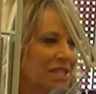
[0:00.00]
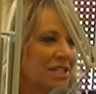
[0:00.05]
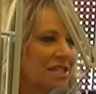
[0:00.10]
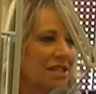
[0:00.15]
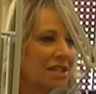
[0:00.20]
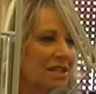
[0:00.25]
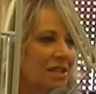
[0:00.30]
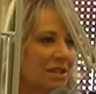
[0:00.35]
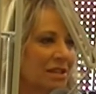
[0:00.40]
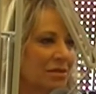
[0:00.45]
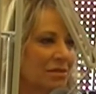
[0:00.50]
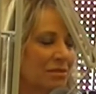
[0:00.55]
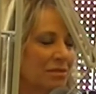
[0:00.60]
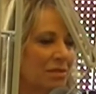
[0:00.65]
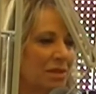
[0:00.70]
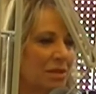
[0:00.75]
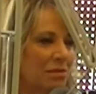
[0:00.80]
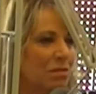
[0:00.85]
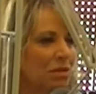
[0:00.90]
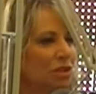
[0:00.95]
we did the
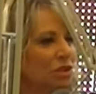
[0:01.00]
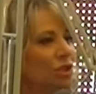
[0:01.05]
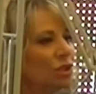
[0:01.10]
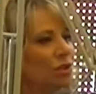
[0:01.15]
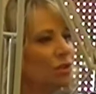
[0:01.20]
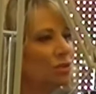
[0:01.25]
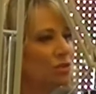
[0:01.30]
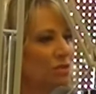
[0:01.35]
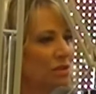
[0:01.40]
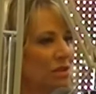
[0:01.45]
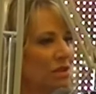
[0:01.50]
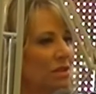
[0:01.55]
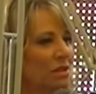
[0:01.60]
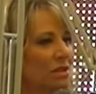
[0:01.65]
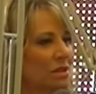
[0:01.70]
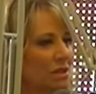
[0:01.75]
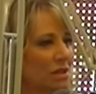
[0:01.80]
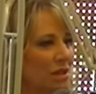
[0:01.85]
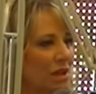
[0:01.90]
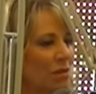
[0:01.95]
the balloon.
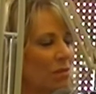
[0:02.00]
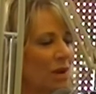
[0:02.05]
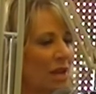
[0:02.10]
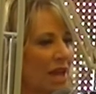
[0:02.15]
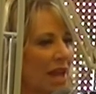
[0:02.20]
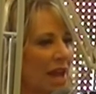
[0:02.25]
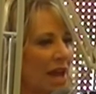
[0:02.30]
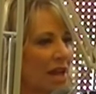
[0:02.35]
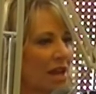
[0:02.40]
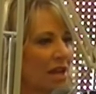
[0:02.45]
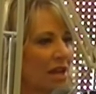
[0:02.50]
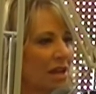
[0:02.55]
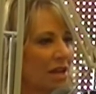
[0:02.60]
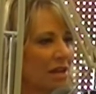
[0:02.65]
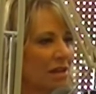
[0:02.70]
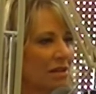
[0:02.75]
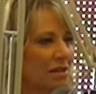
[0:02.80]
Mm-hmm. we had yes, a,